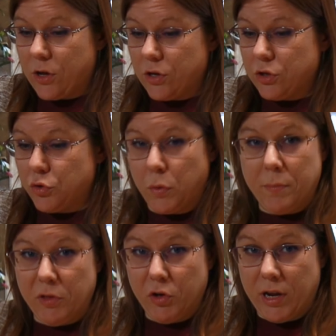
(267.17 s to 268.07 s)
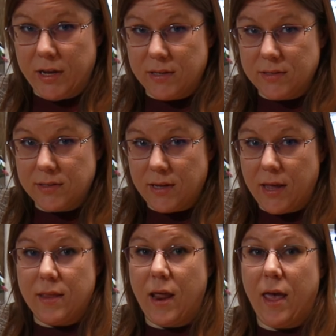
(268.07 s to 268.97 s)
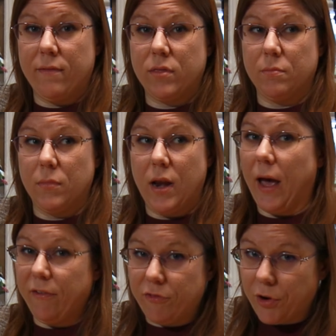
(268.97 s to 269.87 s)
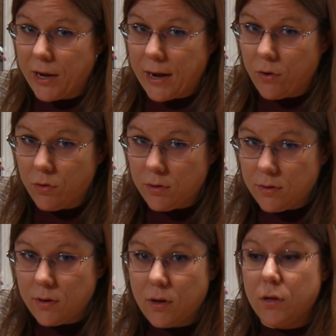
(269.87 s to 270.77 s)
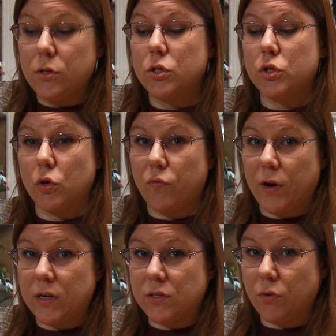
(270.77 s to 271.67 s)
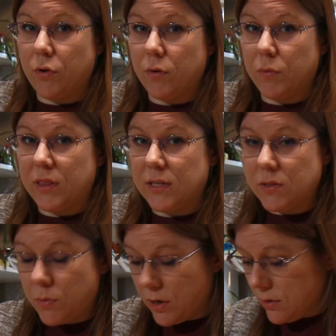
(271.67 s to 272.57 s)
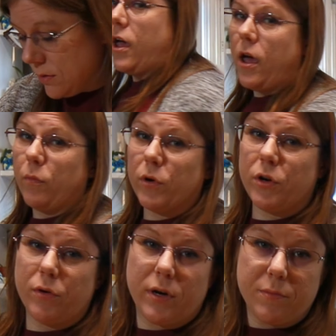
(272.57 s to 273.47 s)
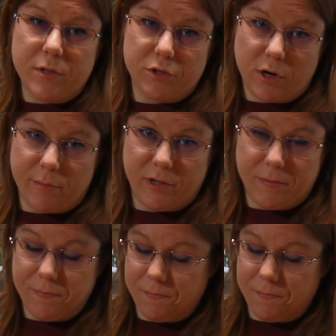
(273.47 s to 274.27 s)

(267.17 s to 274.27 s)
could trim their nails and have them not freak out. So far, so good with this one, and we're doing it with a Dremel.